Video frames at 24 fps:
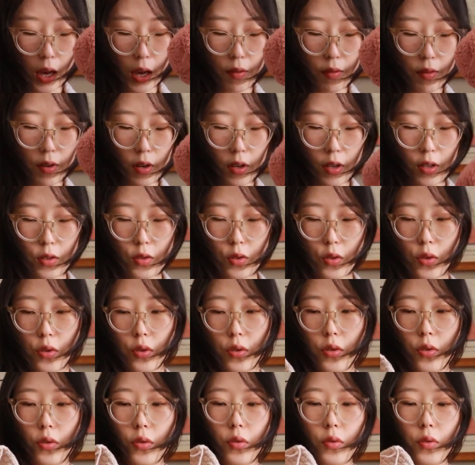have it in
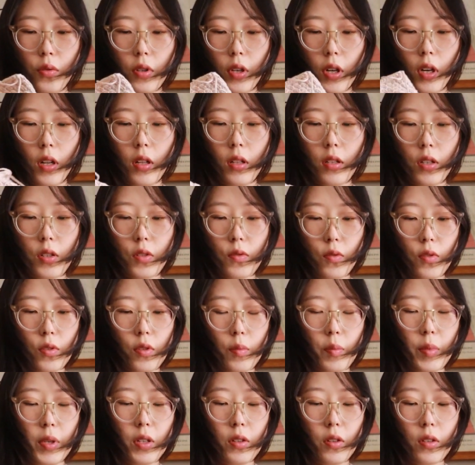2 colors for
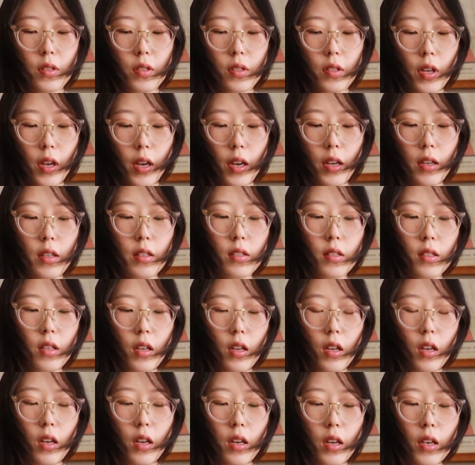the bigger size.
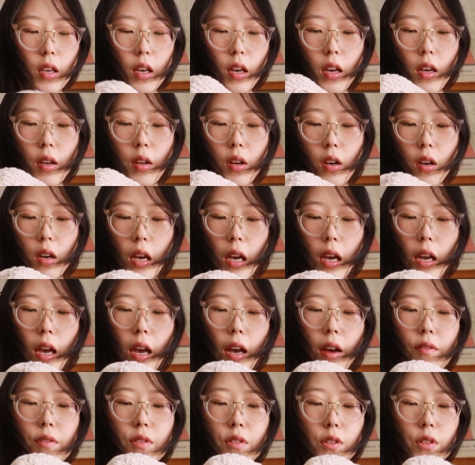Again, I
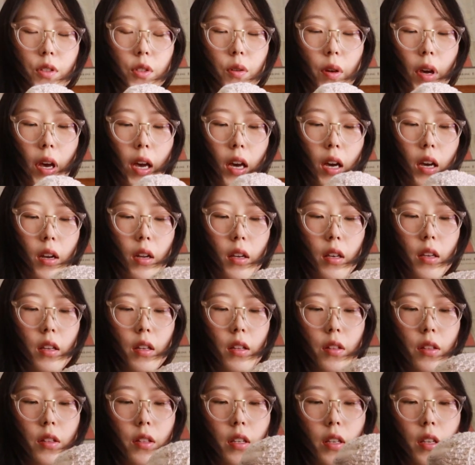have to add
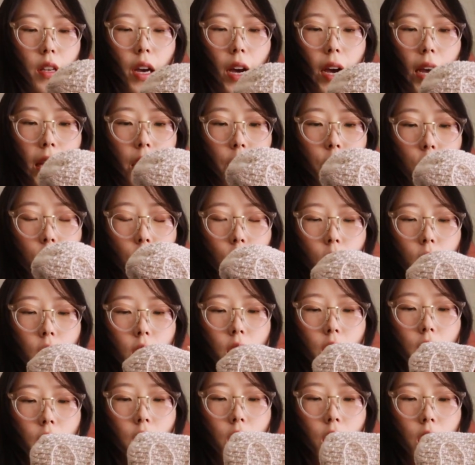in the
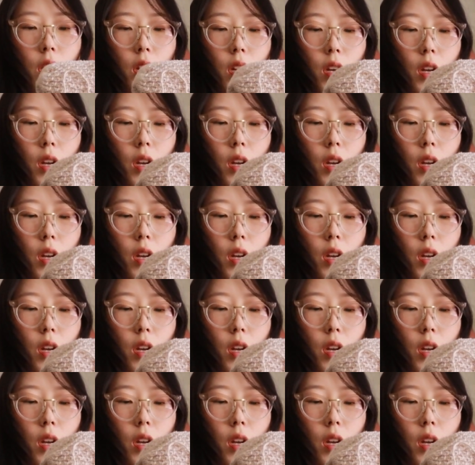I-cord